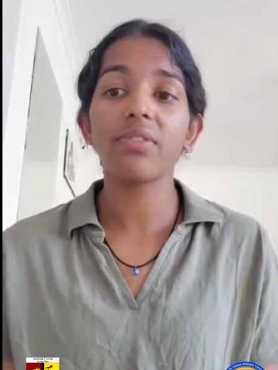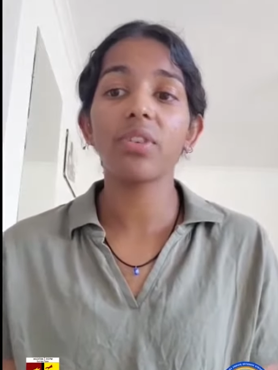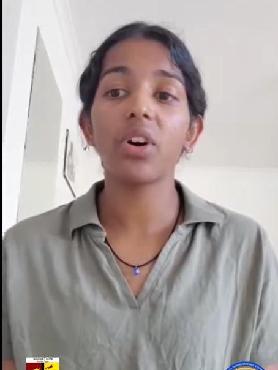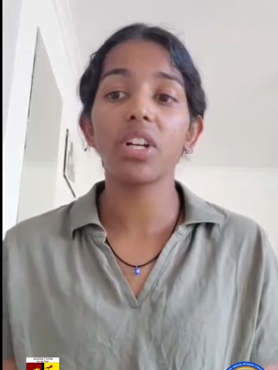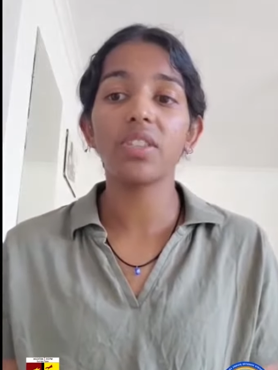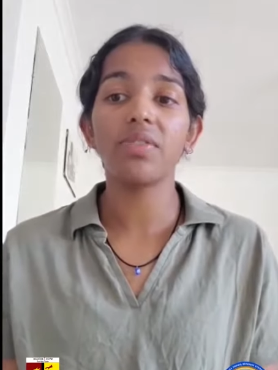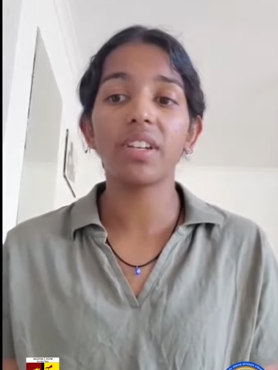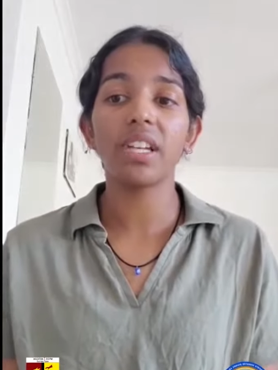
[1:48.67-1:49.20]

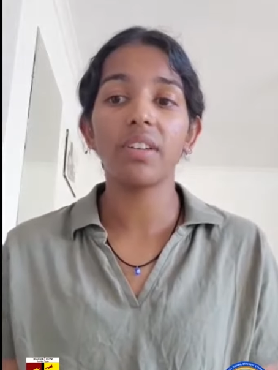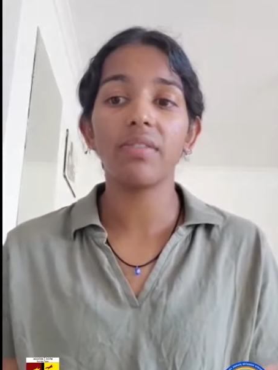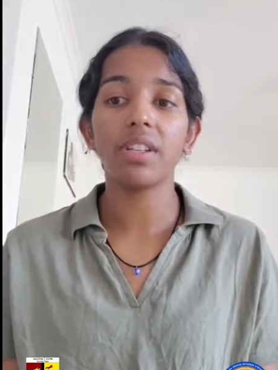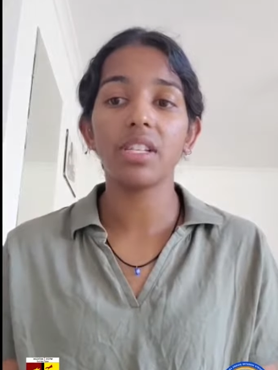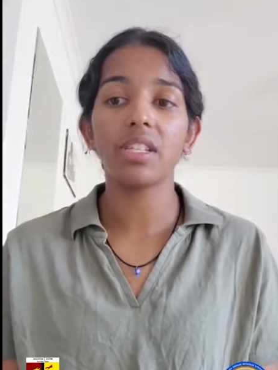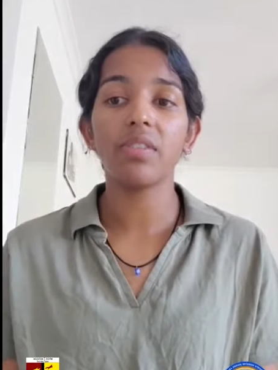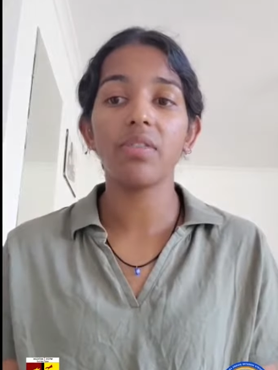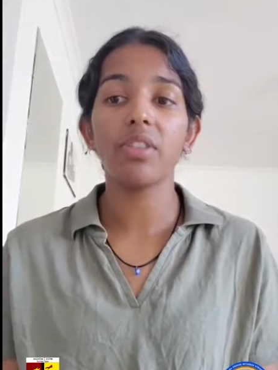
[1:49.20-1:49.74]
God's
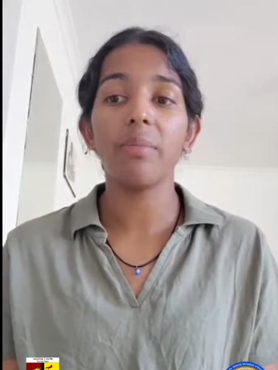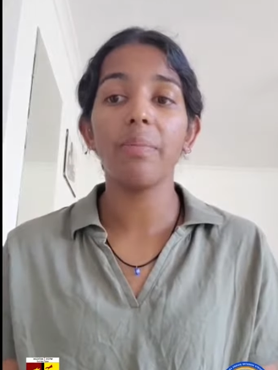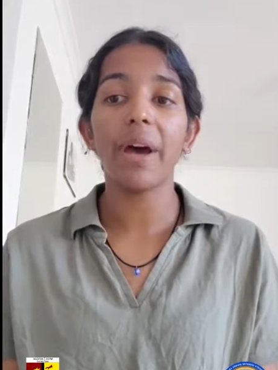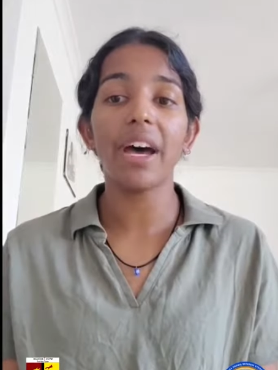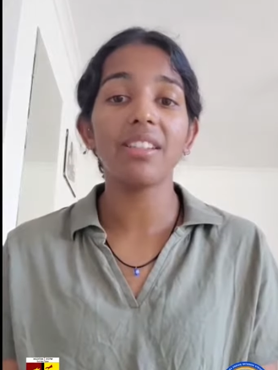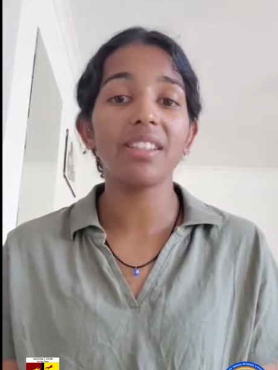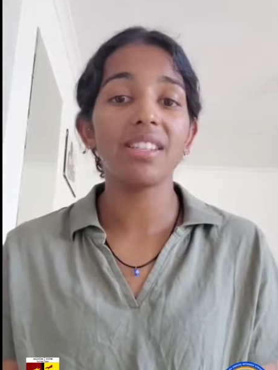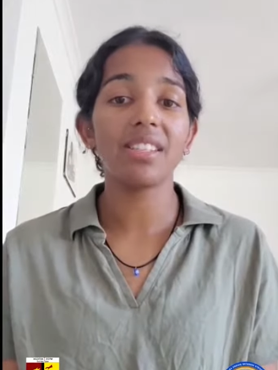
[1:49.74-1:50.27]
forgiveness for the
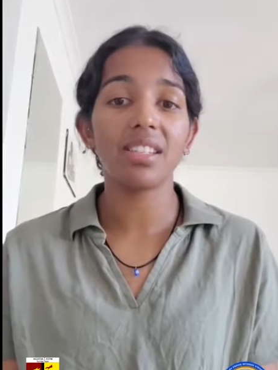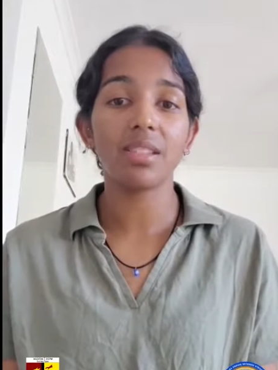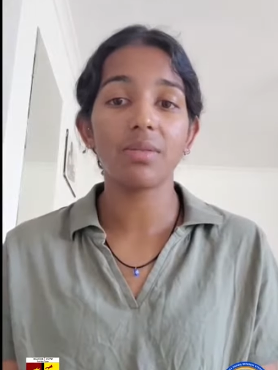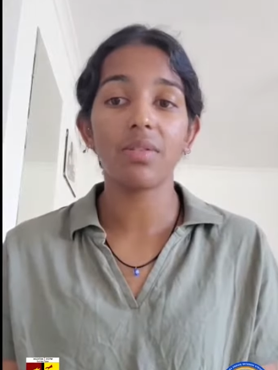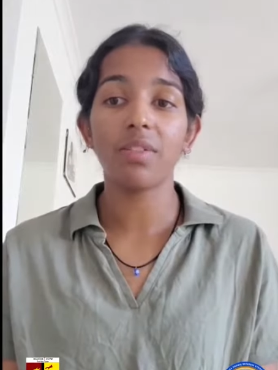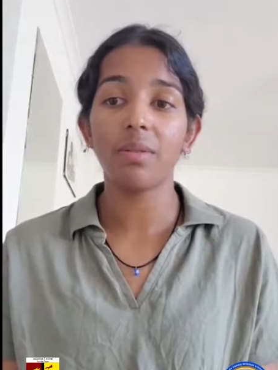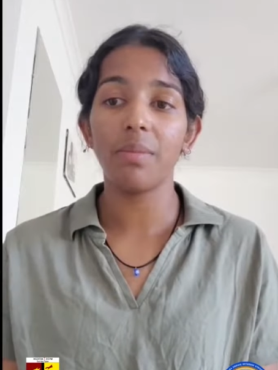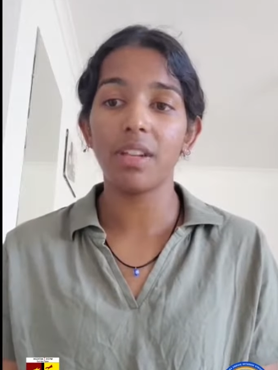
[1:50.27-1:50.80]
boundless sins
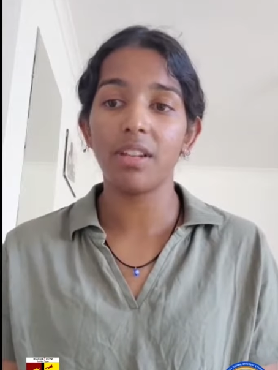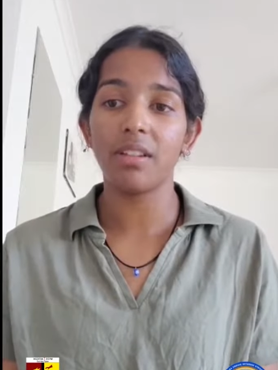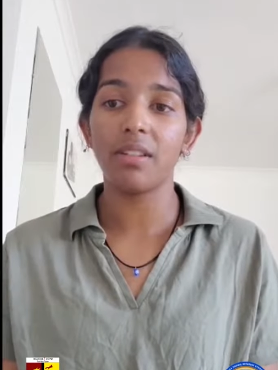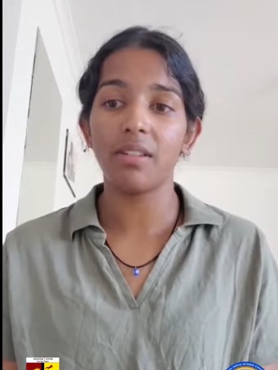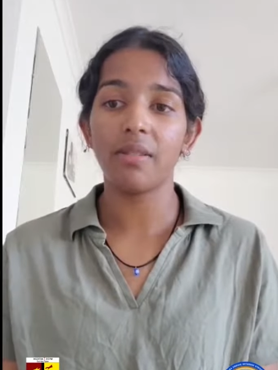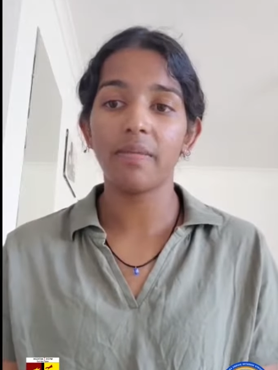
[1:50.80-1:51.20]
we've committed.